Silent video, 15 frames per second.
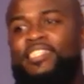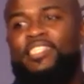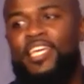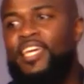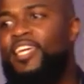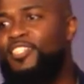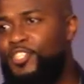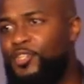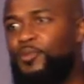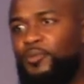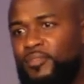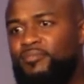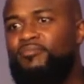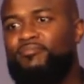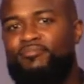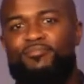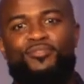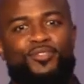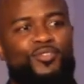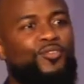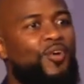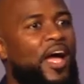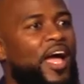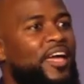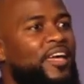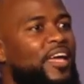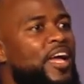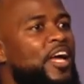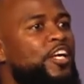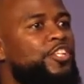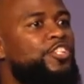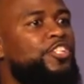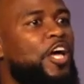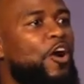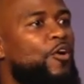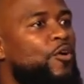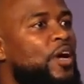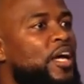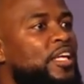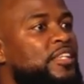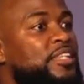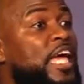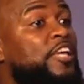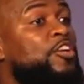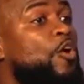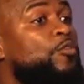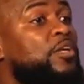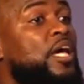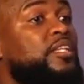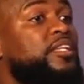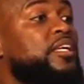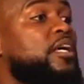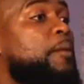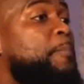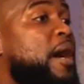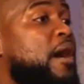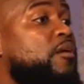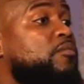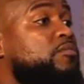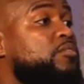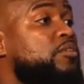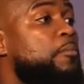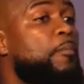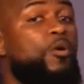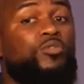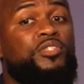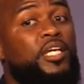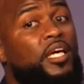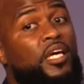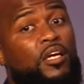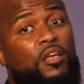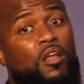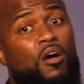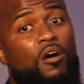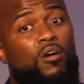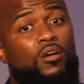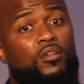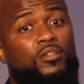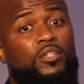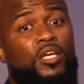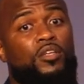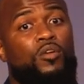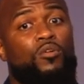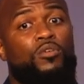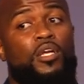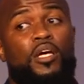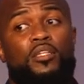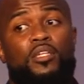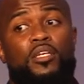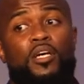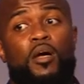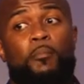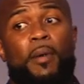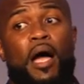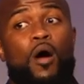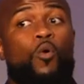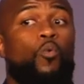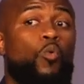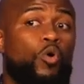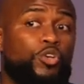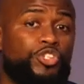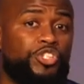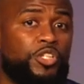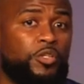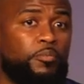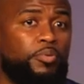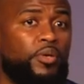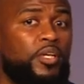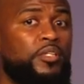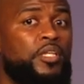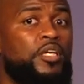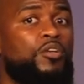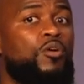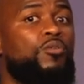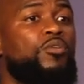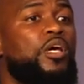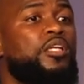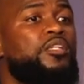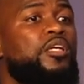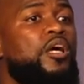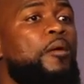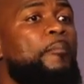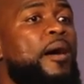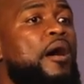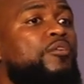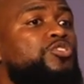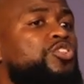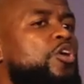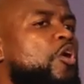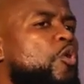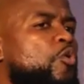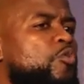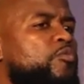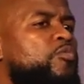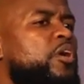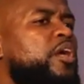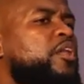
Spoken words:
and singing too, right? So they know nothing about the Mosaic Law. They know nothing about worship. They know nothing about Jehovah